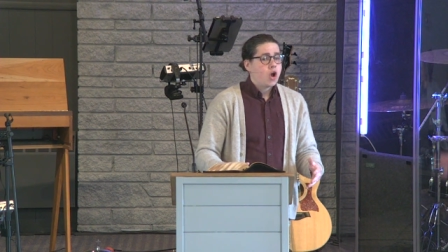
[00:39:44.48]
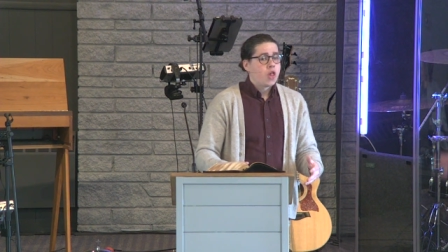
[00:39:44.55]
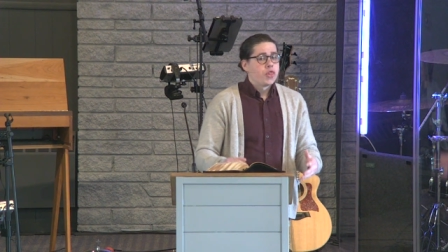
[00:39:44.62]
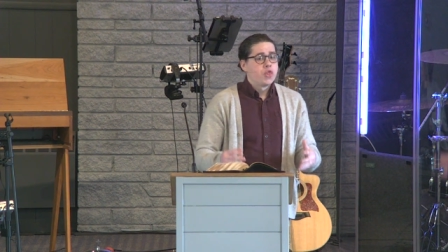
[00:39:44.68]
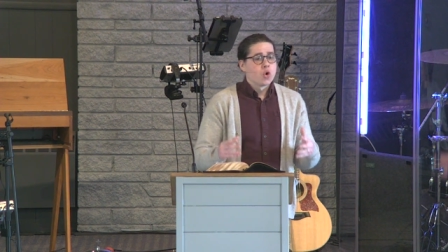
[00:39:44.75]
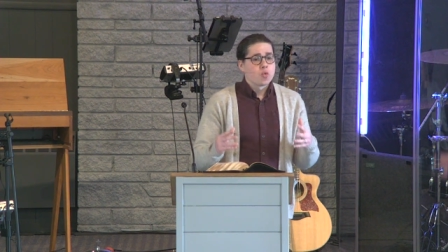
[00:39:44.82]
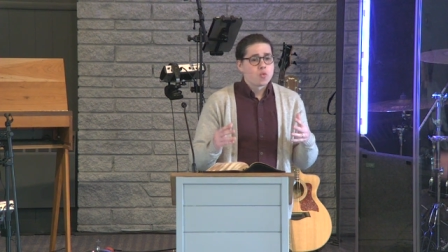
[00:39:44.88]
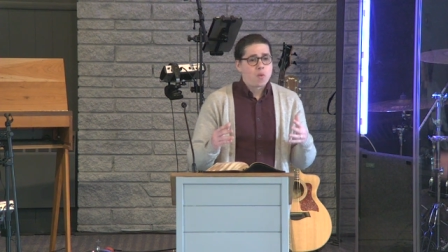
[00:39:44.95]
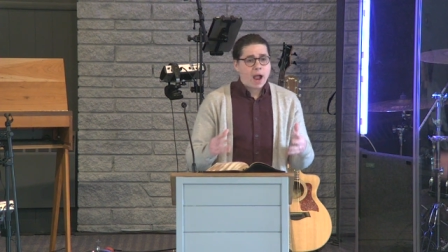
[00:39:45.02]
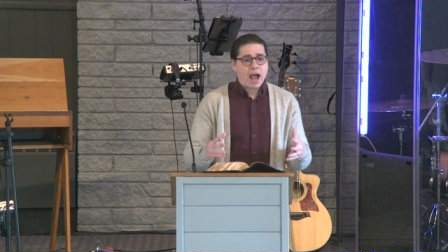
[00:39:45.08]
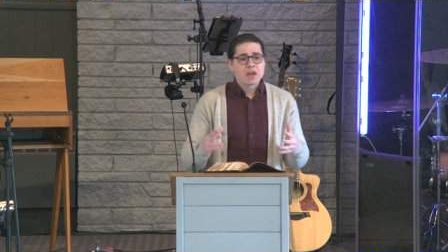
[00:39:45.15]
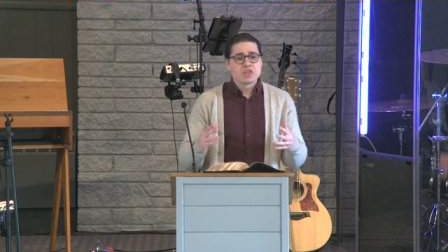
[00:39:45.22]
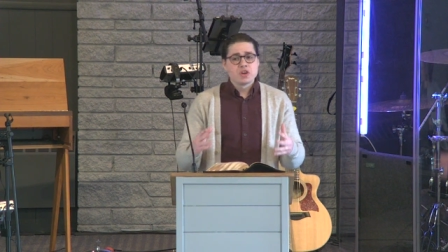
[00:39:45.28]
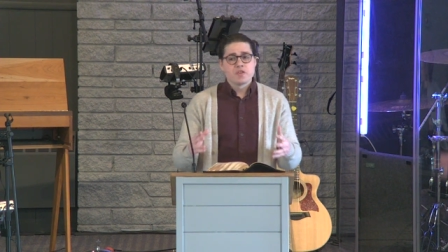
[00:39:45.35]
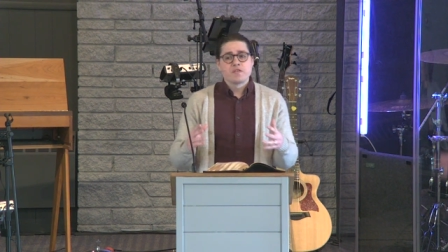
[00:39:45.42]
the
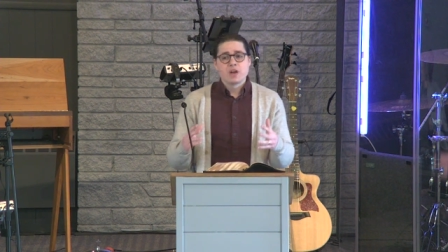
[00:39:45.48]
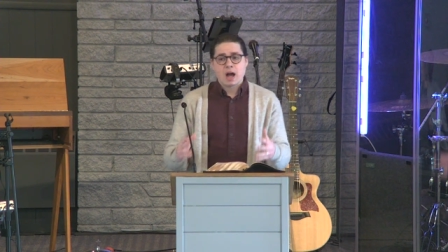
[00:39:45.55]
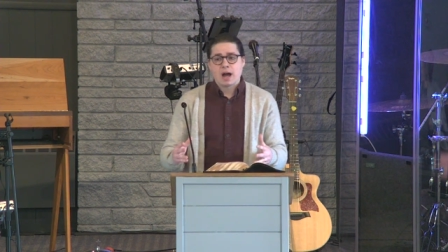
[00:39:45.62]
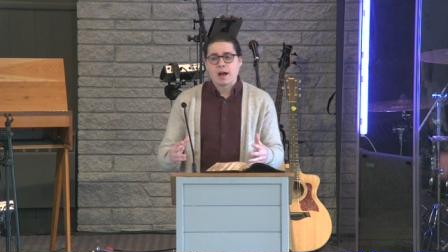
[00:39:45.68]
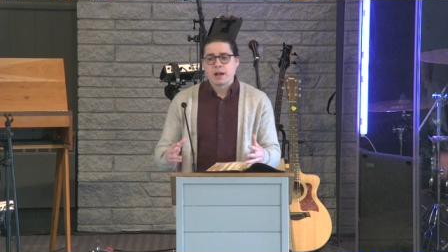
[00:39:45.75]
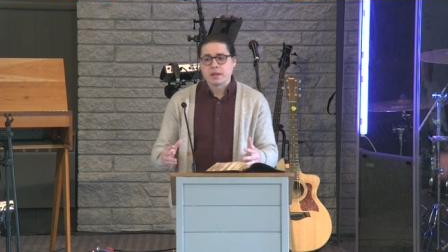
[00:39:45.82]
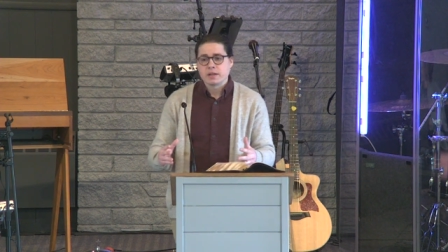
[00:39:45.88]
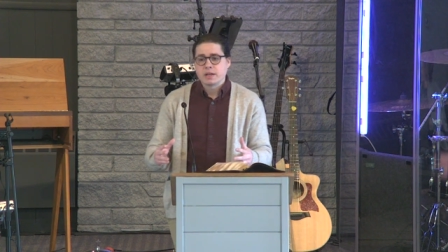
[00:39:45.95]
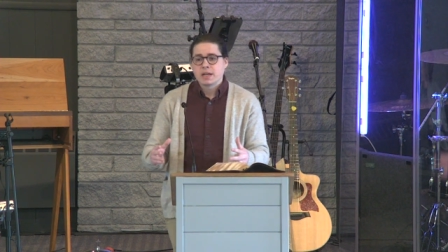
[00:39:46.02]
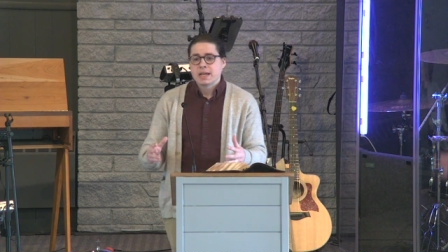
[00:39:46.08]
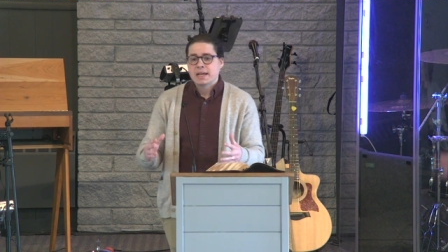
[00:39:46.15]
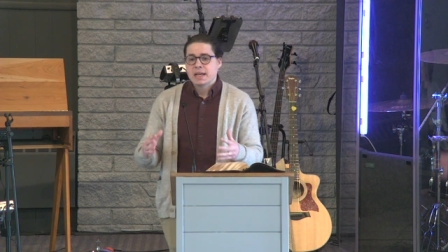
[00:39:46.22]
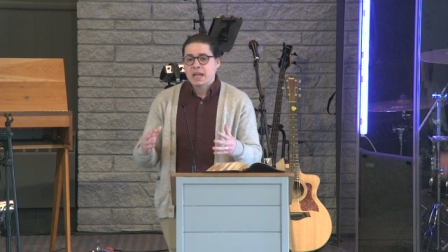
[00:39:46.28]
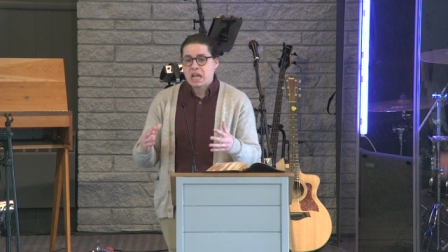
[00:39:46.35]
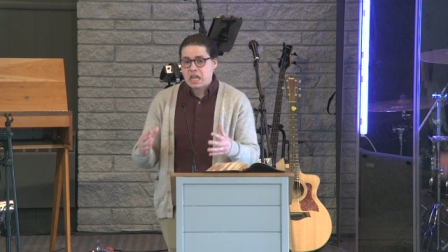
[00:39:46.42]
wrath of God
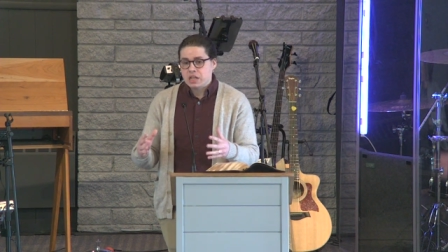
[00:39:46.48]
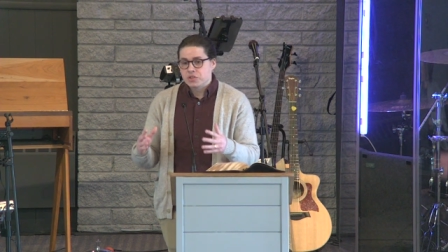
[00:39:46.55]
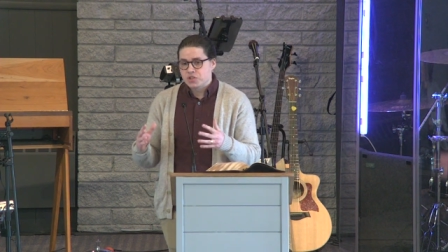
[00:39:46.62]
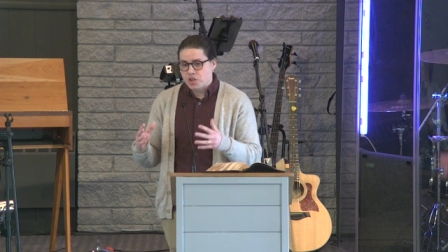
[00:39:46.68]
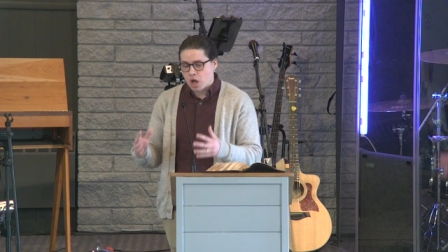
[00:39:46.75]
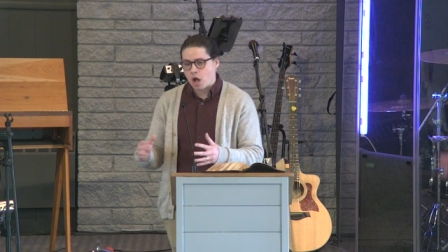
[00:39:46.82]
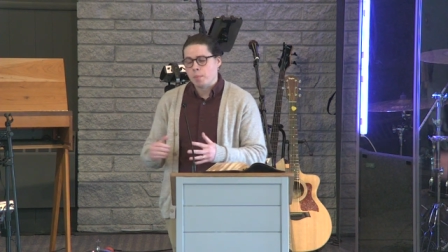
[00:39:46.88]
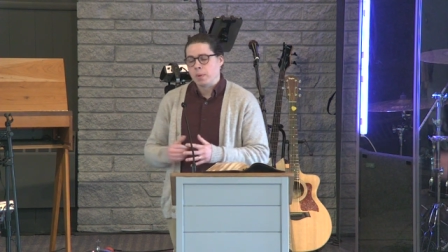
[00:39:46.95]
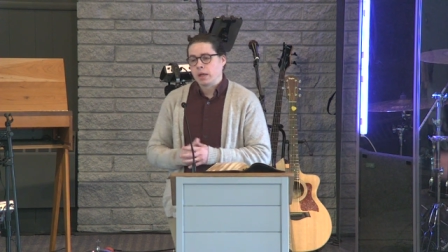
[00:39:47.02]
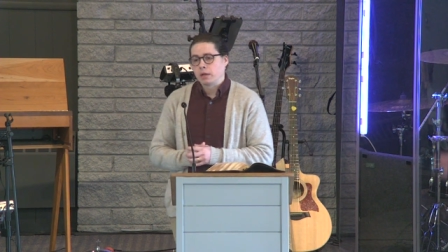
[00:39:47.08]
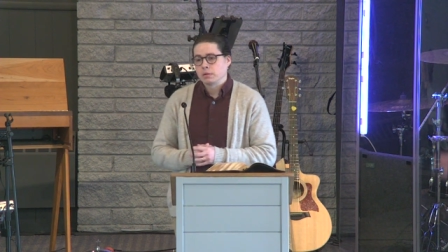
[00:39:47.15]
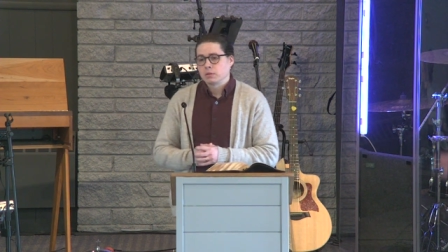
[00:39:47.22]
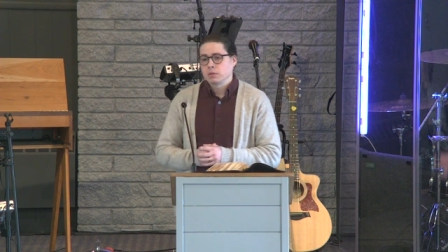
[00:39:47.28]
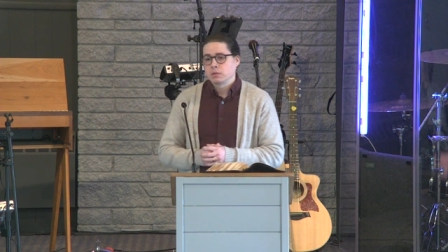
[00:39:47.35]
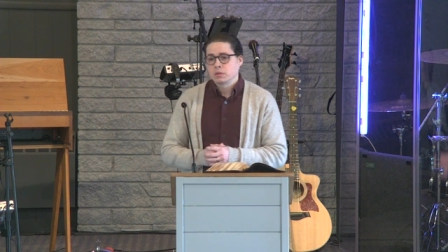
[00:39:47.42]
is coming.
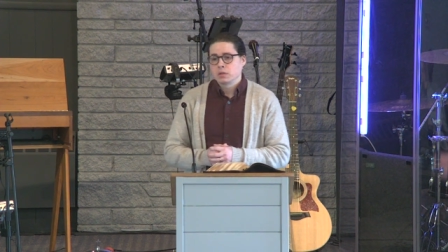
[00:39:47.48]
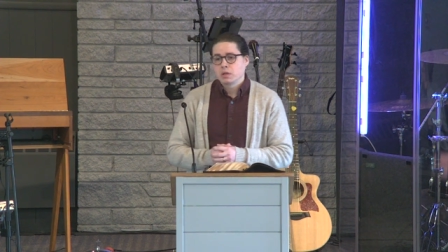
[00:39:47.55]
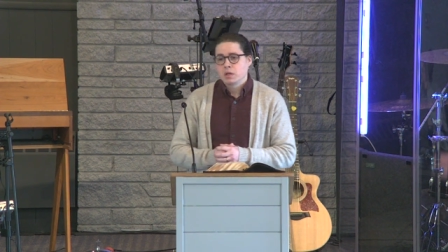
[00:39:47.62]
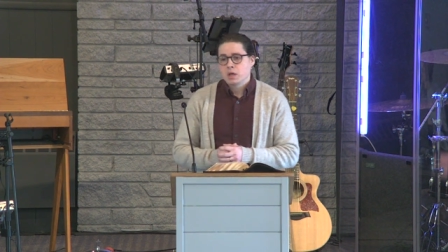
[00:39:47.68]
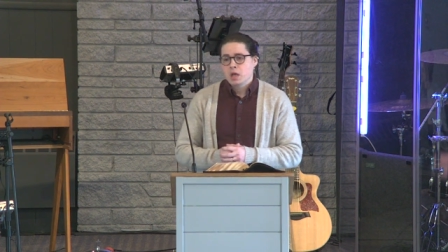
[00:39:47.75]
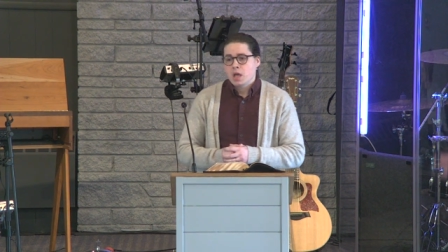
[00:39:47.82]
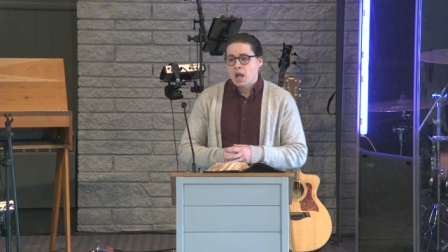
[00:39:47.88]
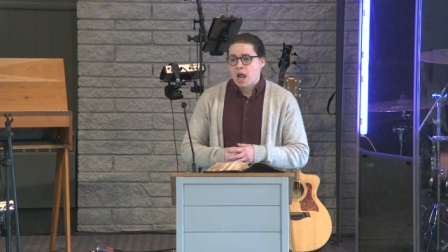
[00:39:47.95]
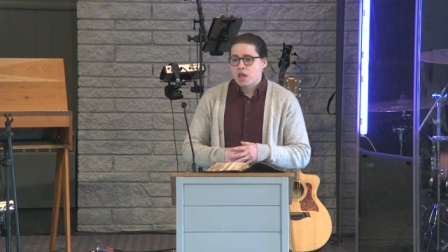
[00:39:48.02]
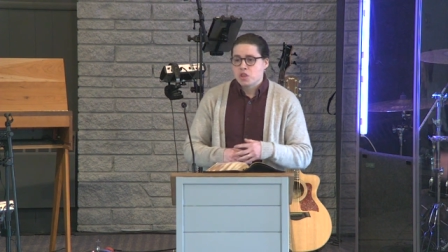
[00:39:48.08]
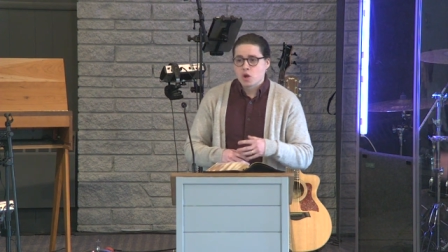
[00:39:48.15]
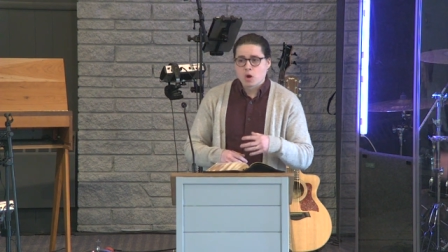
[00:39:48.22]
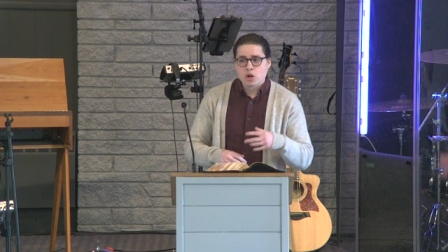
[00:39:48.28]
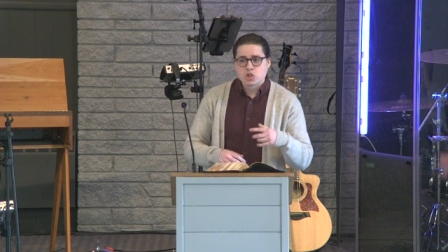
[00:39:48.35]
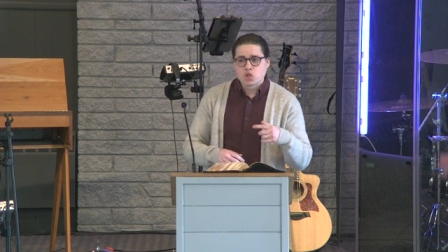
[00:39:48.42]
And there is